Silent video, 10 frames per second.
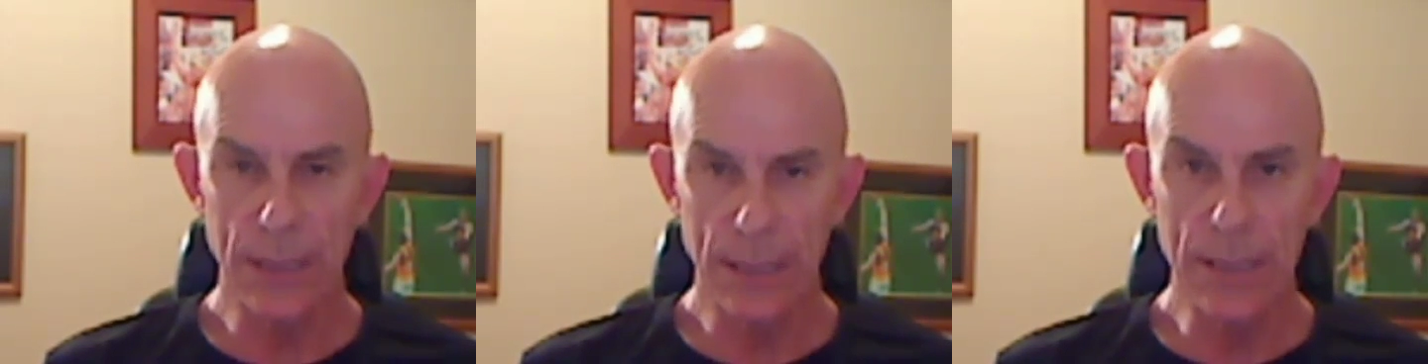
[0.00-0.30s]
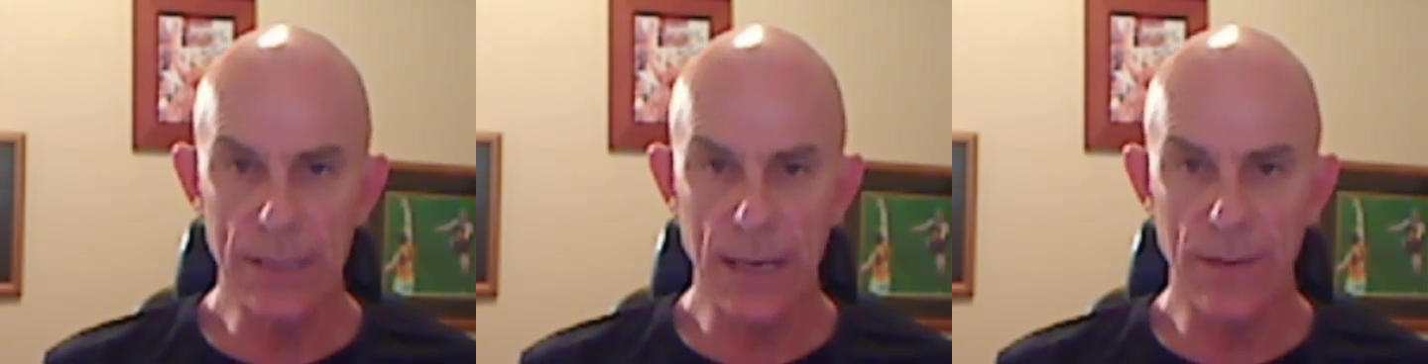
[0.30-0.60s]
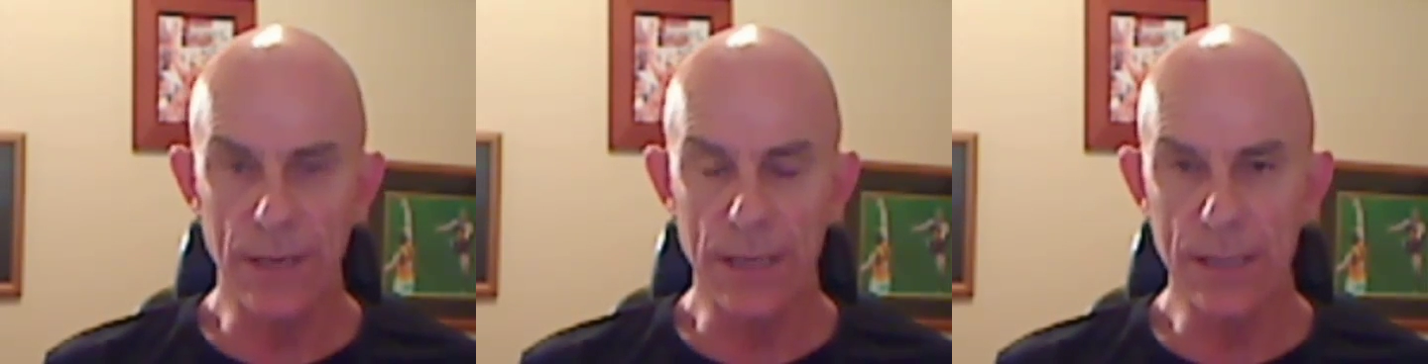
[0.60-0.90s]
kidney
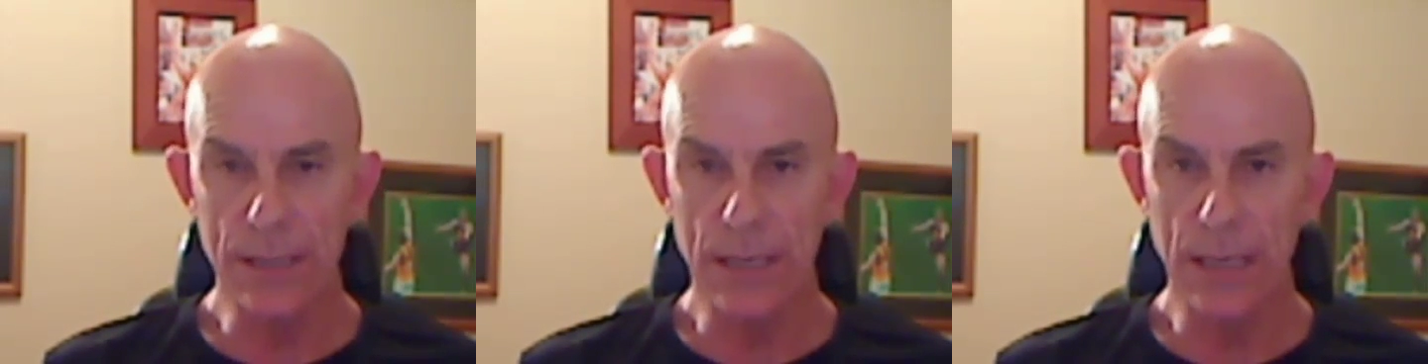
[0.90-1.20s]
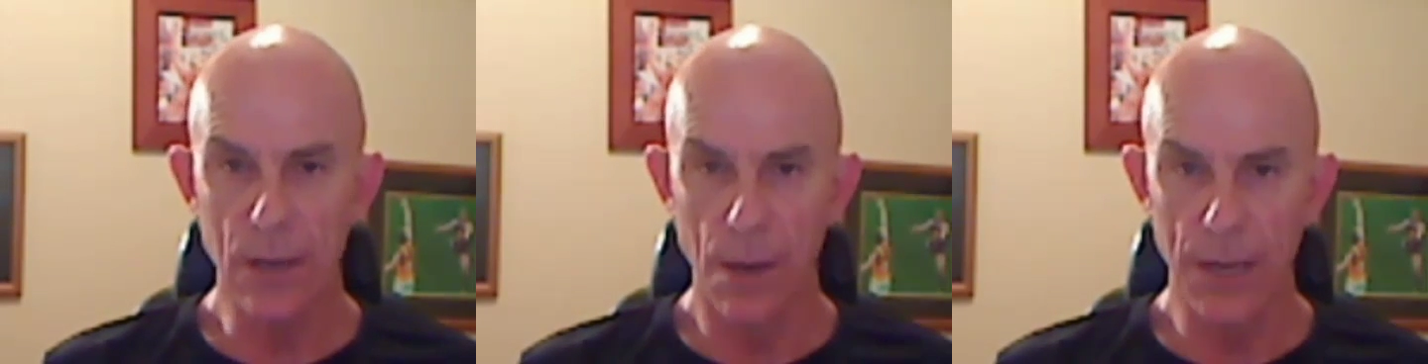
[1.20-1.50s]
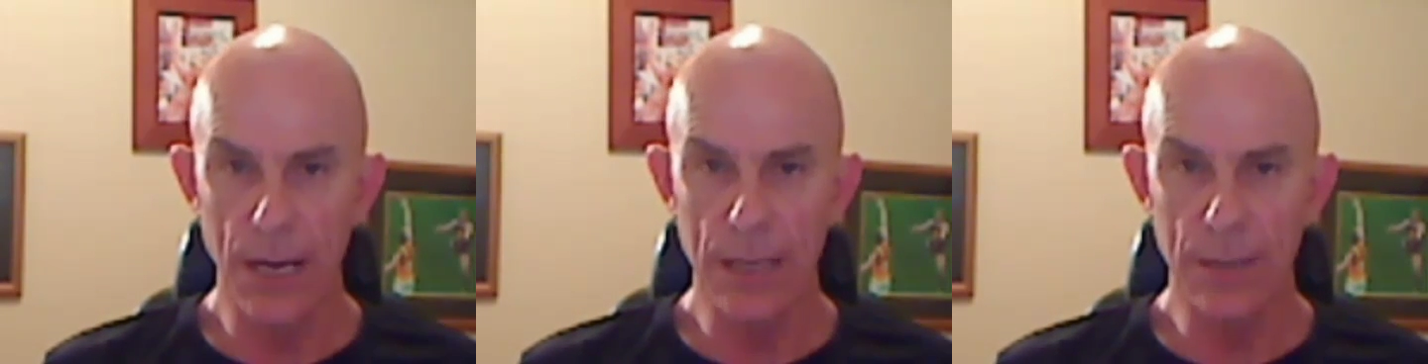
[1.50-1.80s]
7 is the
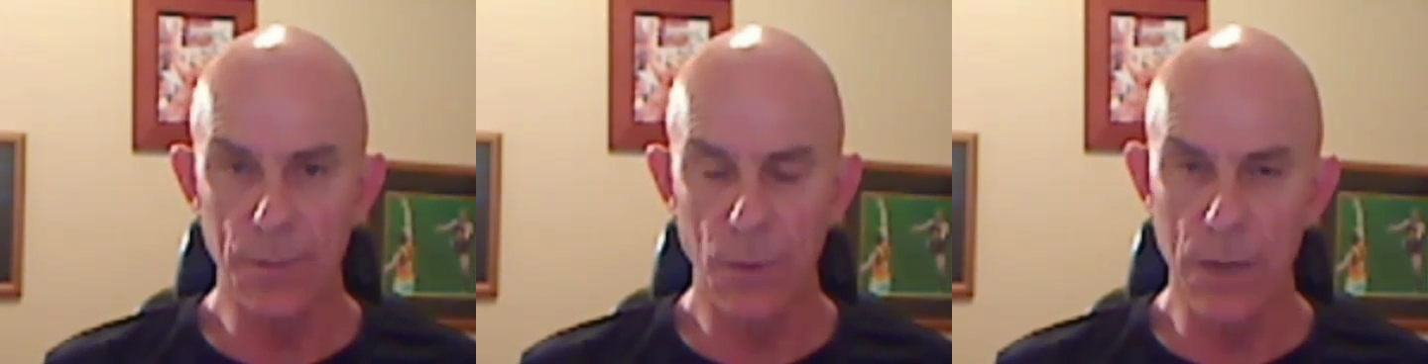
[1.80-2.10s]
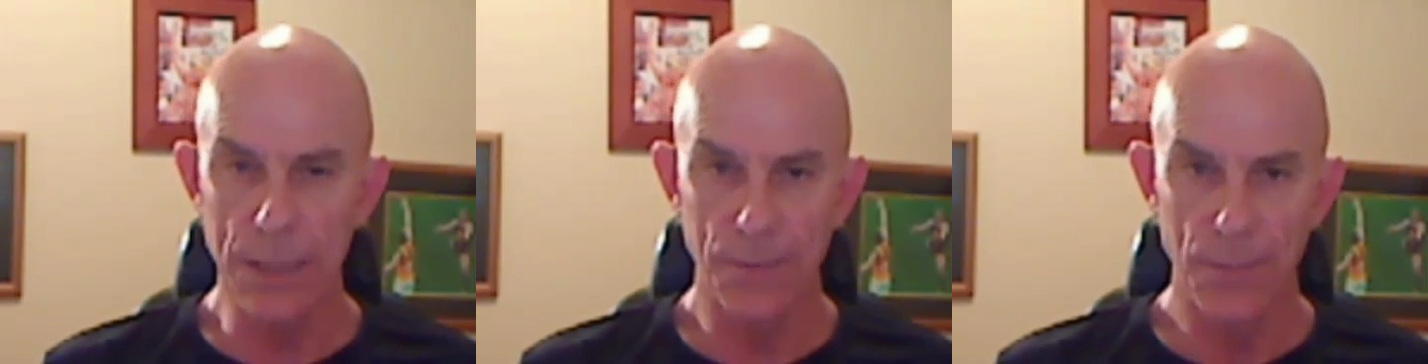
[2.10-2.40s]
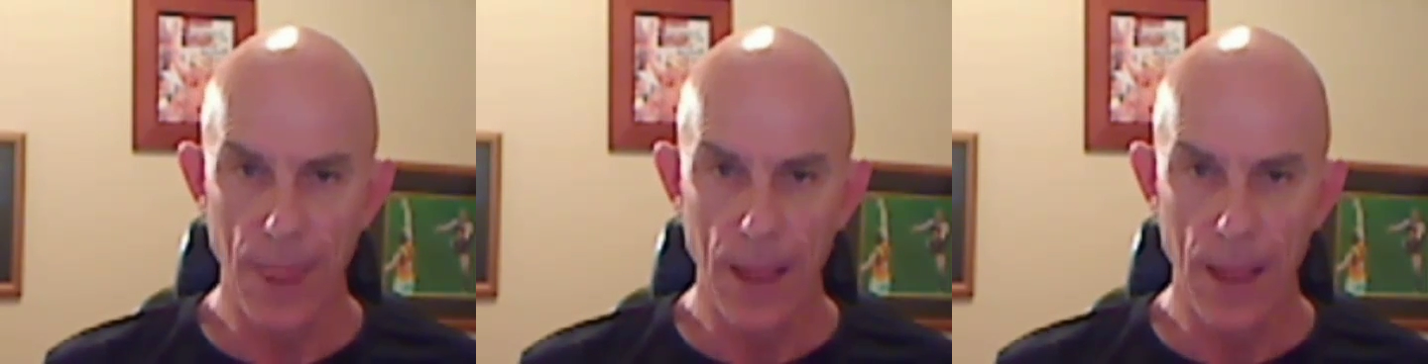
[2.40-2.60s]
nominated point